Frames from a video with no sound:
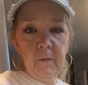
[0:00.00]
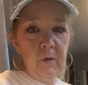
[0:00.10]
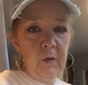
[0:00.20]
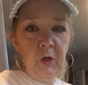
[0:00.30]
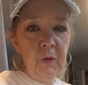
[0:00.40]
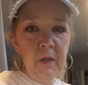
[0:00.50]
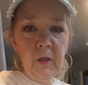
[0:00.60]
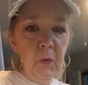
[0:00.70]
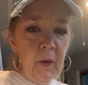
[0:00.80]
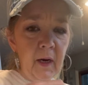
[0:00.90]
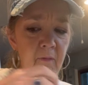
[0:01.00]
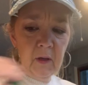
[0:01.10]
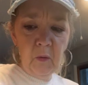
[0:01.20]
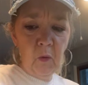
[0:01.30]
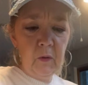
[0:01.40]
You can do whatever
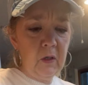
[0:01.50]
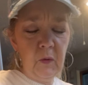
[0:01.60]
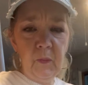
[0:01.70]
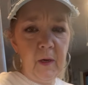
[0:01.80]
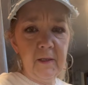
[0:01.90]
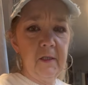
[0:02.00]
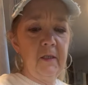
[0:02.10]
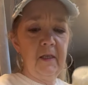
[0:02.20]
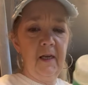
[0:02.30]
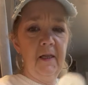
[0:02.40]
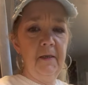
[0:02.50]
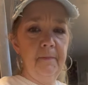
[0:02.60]
you want to with pasta salad.